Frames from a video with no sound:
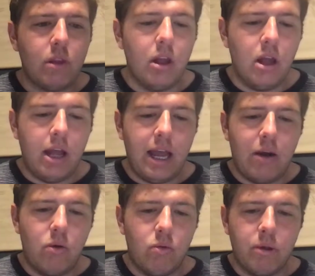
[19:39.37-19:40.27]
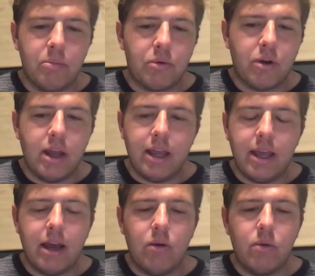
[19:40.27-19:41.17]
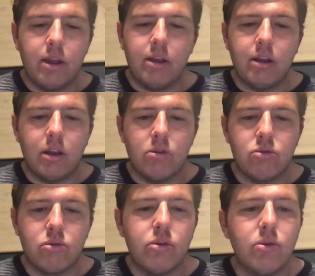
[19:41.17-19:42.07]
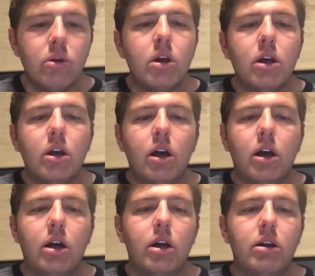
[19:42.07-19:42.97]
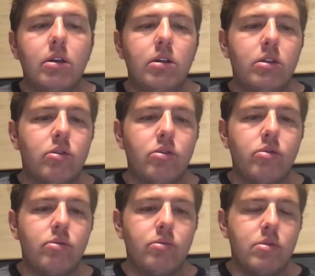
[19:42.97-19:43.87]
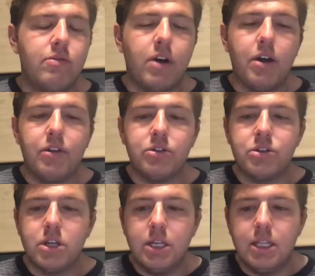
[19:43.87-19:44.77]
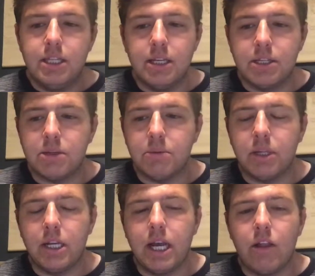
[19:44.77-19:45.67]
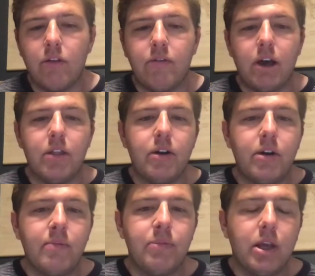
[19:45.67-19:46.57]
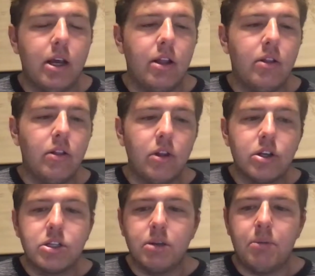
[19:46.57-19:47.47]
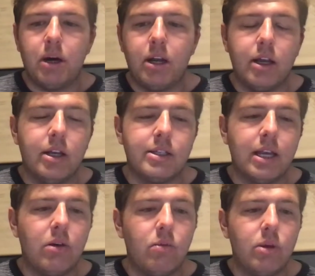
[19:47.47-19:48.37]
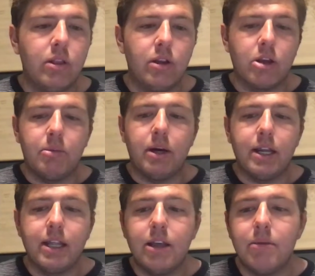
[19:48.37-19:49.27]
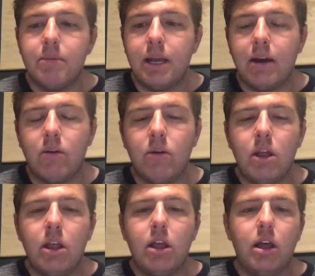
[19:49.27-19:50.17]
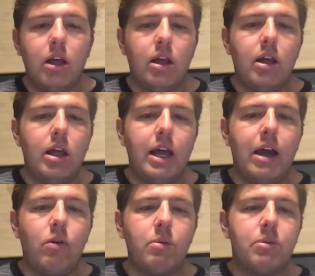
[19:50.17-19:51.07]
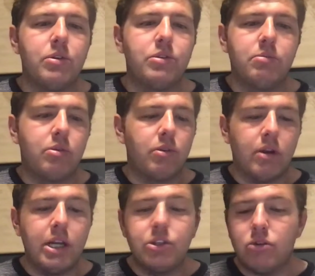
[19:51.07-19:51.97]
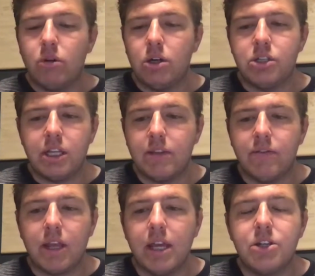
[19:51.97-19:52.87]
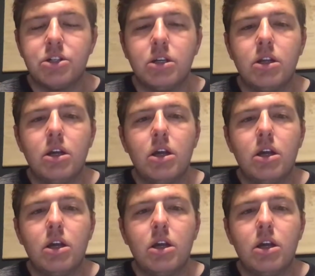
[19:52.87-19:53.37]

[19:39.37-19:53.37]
uh, how we pray, how we go through uh, through the Father's discipline, how the Father uh, looks upon us, how we look upon Him, how uh, how we pro- progress through our sanctification